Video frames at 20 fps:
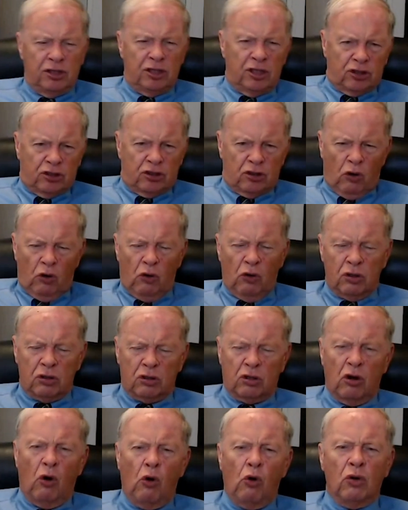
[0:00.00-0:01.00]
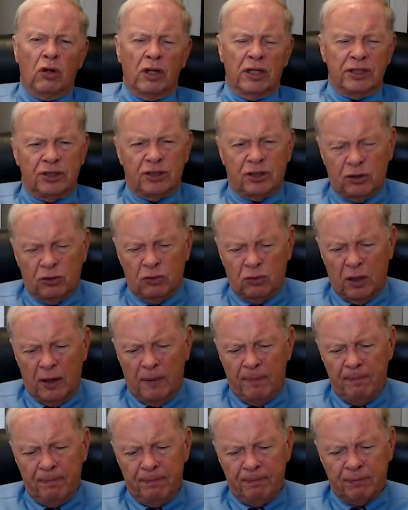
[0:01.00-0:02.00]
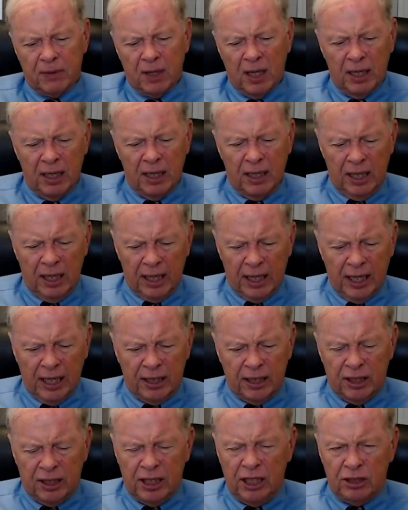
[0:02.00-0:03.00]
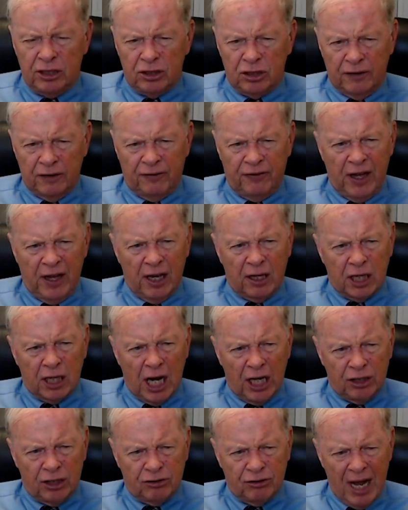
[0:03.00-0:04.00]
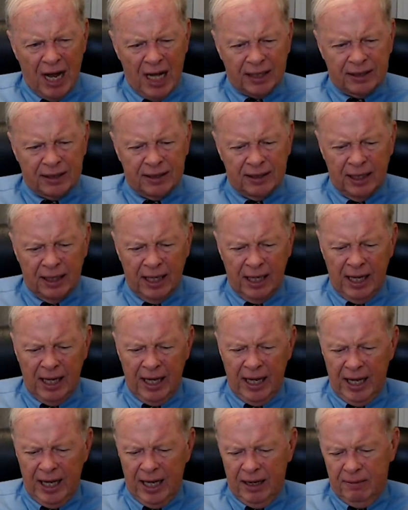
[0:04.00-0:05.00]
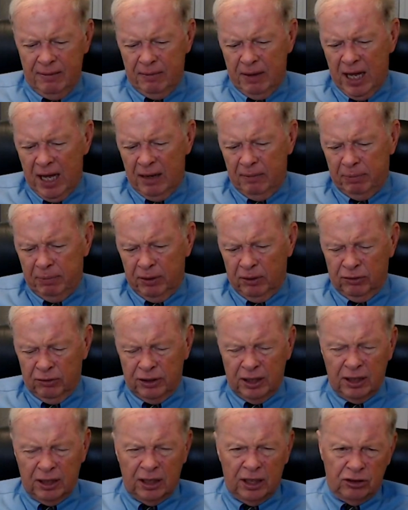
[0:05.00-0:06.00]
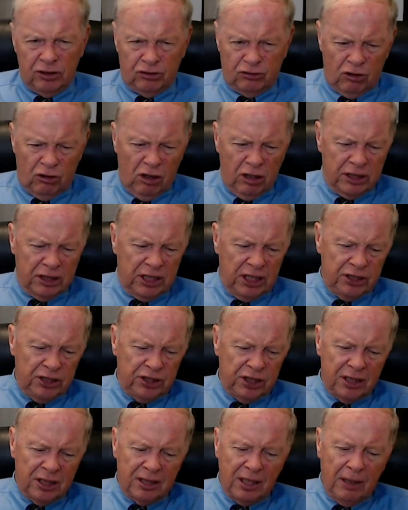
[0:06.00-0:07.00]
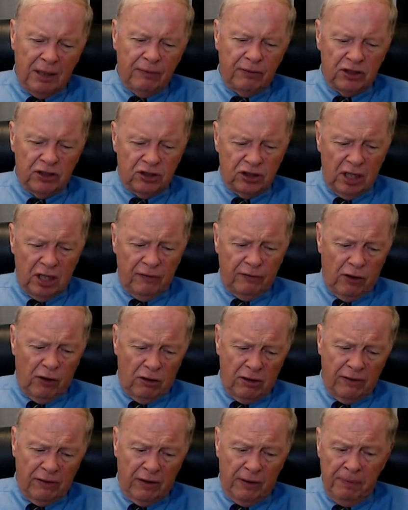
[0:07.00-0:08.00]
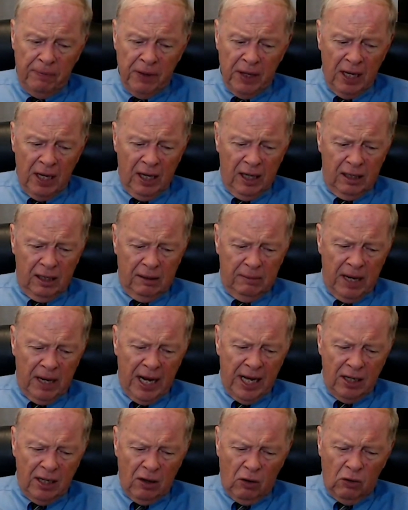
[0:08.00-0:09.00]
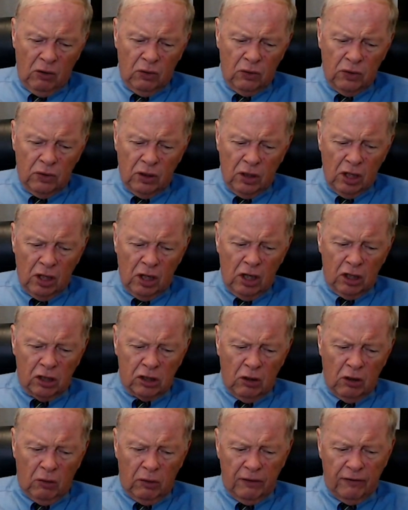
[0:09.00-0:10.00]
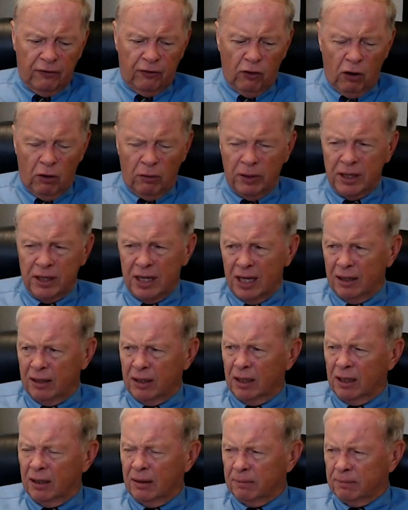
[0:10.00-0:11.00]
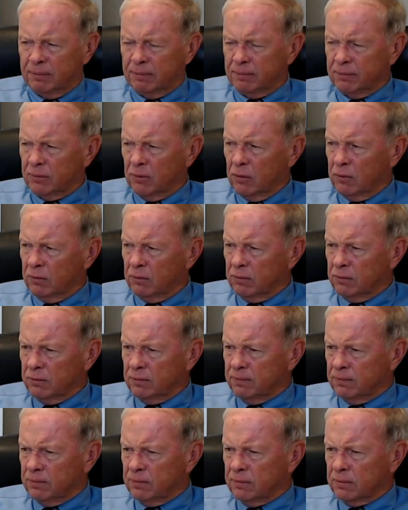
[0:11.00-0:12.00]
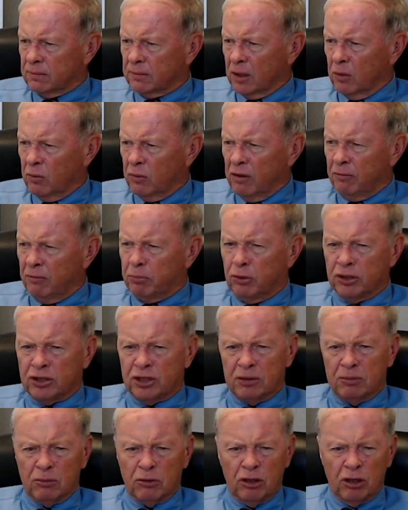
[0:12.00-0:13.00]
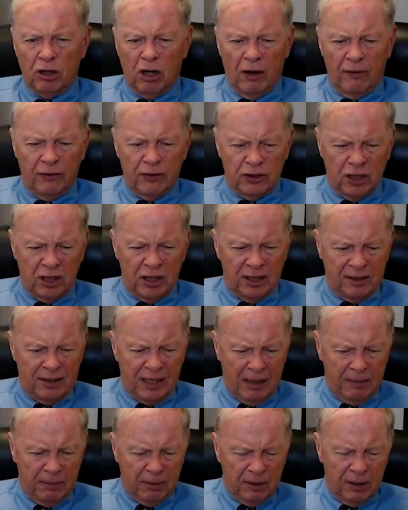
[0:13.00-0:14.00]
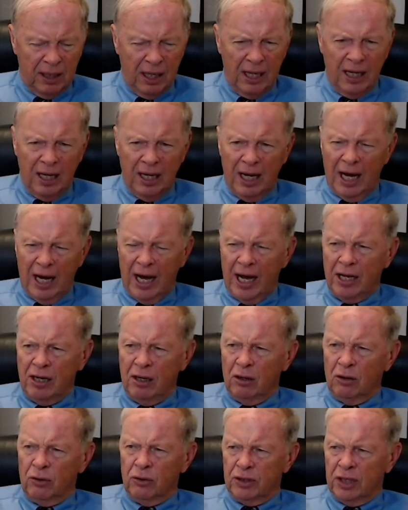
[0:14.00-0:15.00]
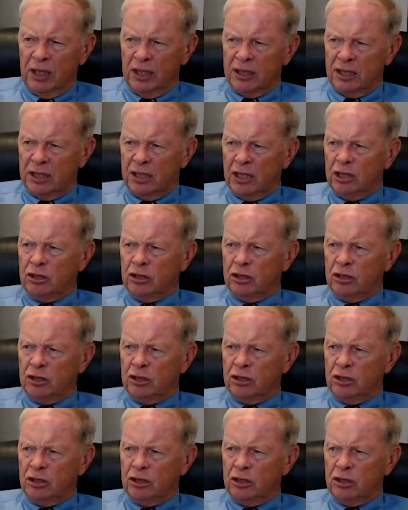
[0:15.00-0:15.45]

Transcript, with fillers: the sole goal is to um, get the teachers a fair contract and and build a, a strong teaching team for the city of Fall River. Um, I know going forward that um, we put some good offers on the table. I know that the